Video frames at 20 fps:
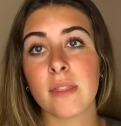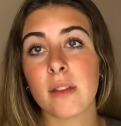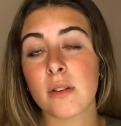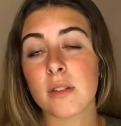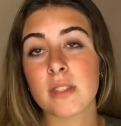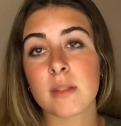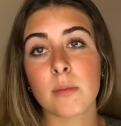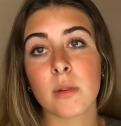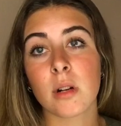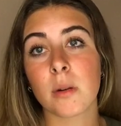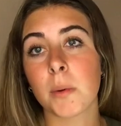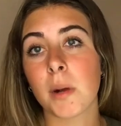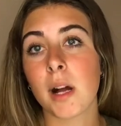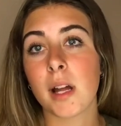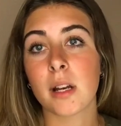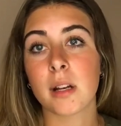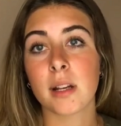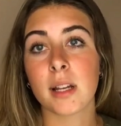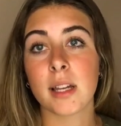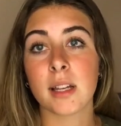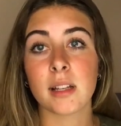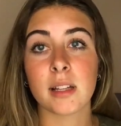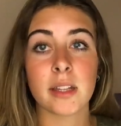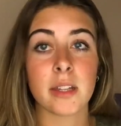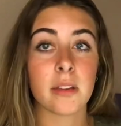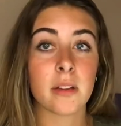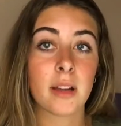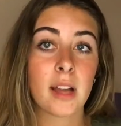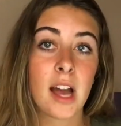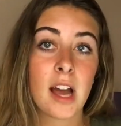throws some more water in,
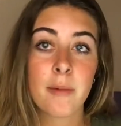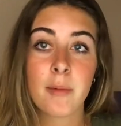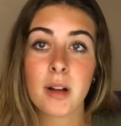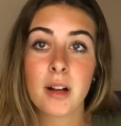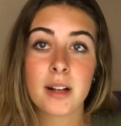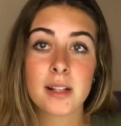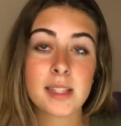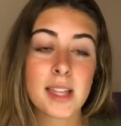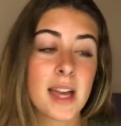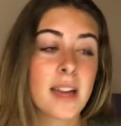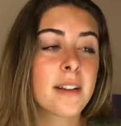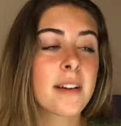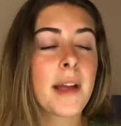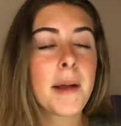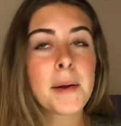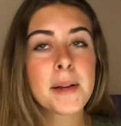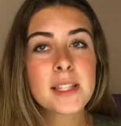clean their cat box. I don't know.